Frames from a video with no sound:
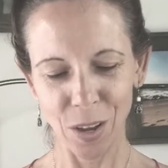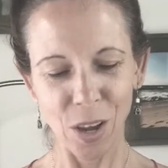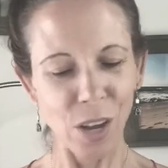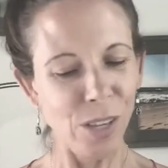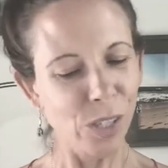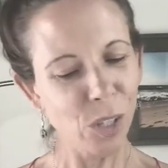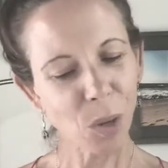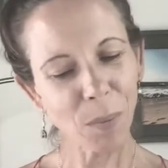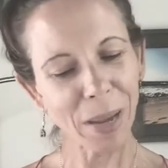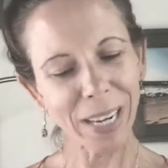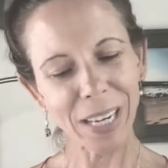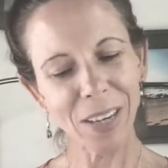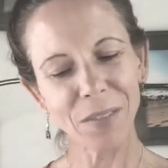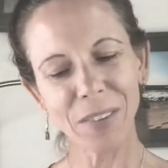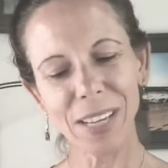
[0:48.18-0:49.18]
So
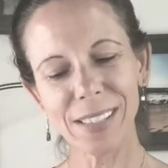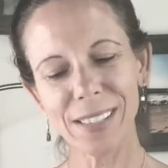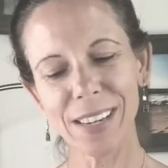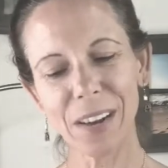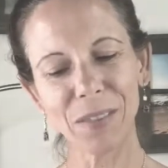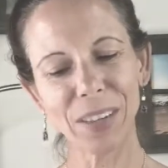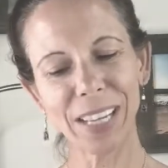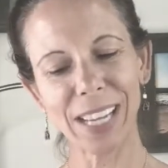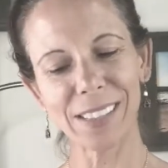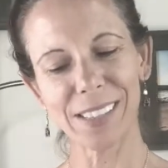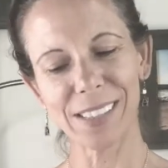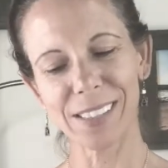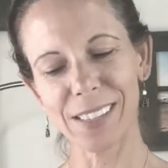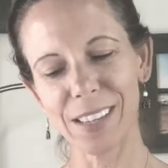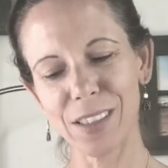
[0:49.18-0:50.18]
many of us never get to
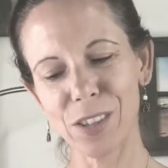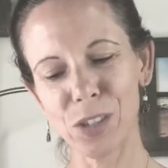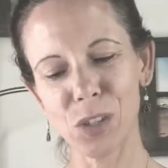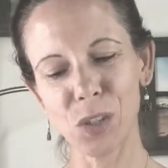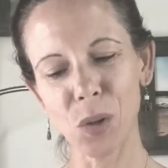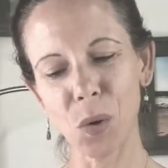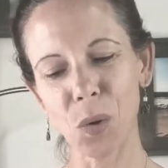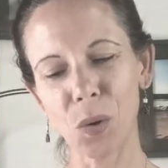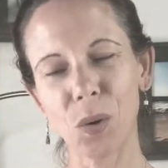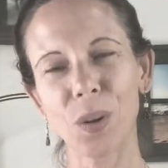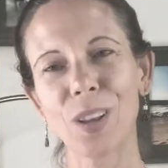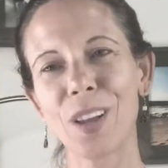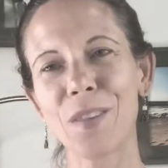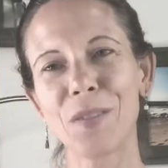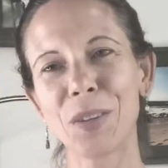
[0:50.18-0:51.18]
see the
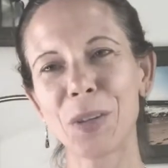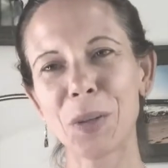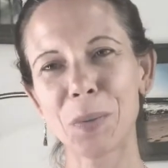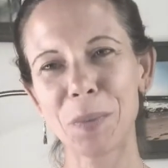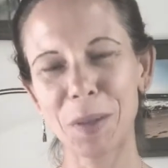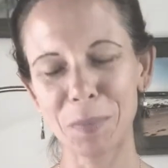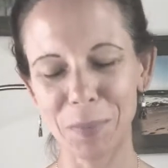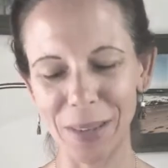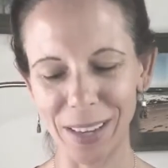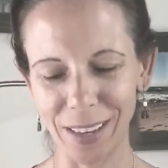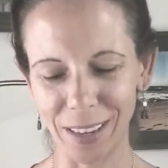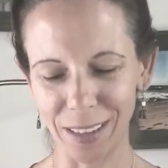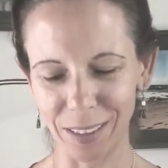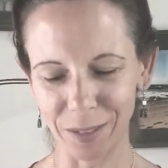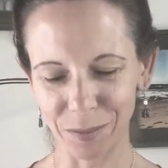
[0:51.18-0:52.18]
soul of a human
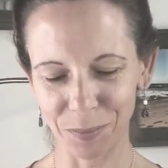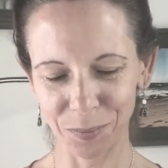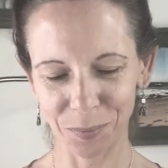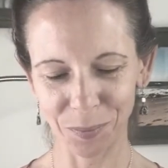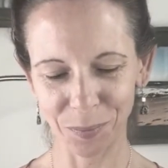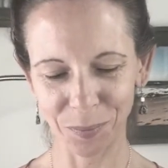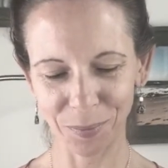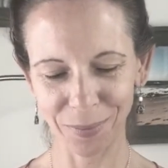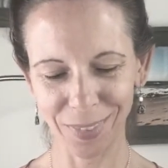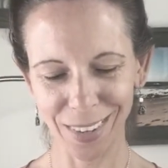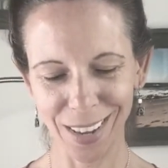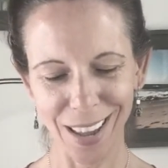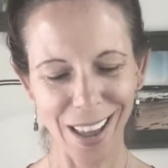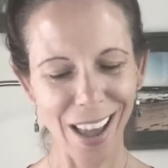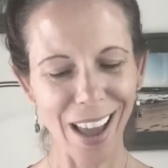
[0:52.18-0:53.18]
being.
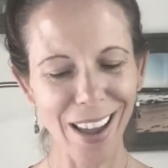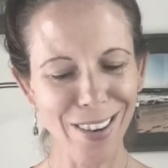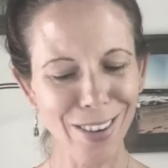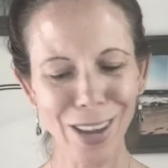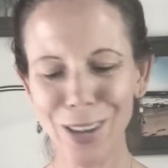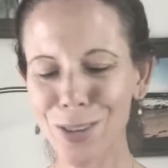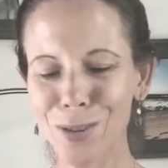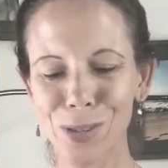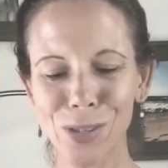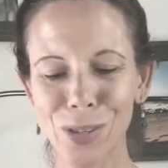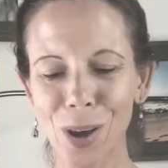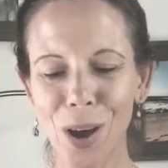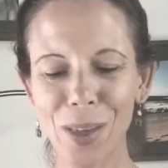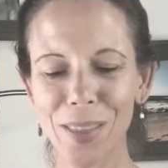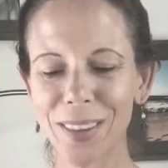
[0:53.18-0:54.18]
And yet you
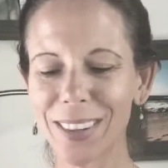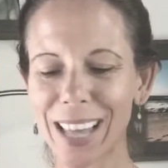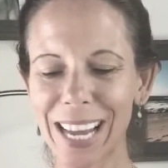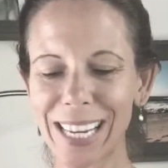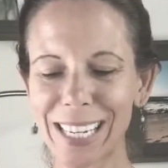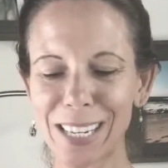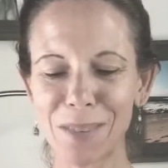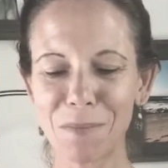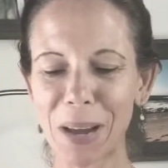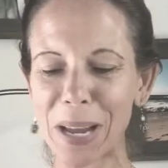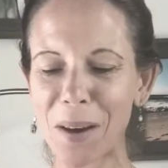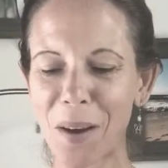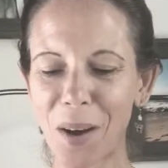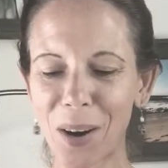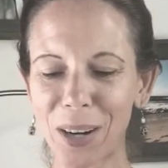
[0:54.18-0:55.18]
saw the light in my
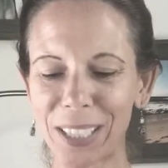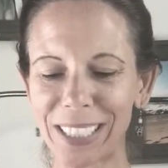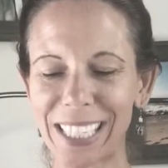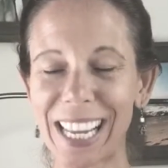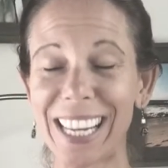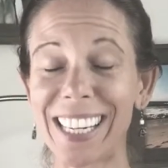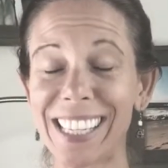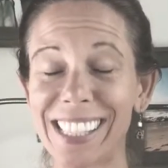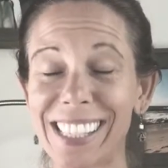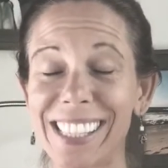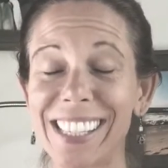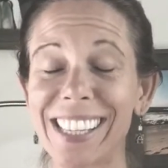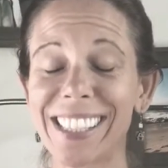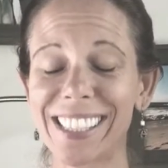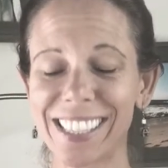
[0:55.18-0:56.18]
heart and
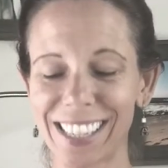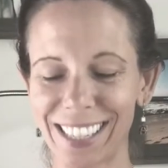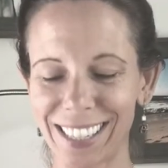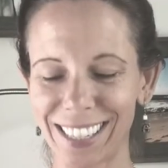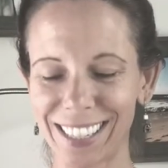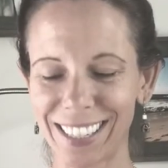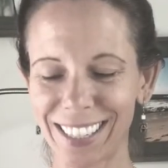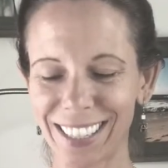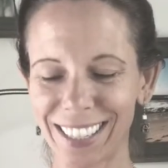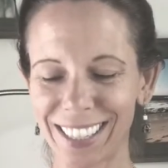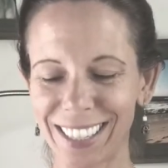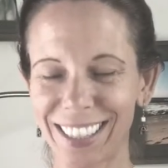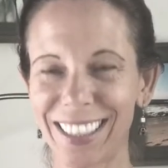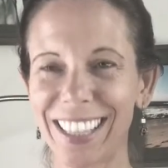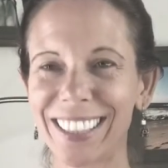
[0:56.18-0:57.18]
insisted,
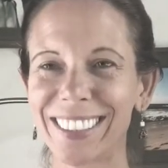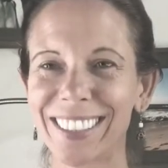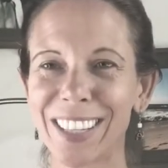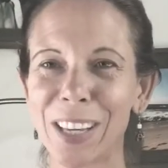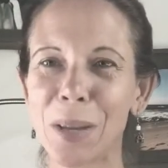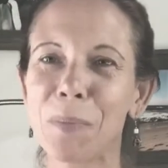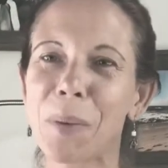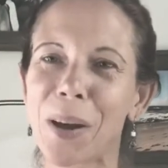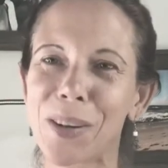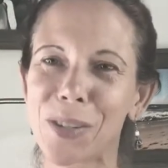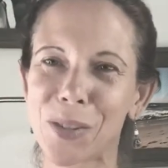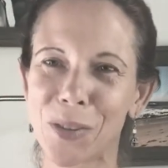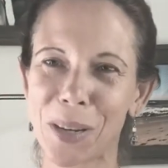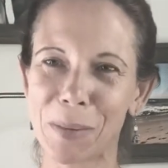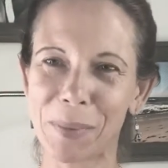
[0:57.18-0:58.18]
let's keep on
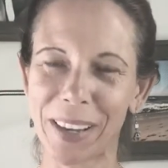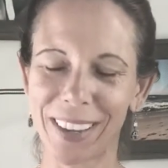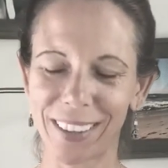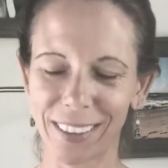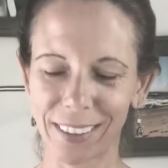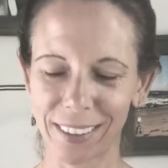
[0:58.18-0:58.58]
dreaming.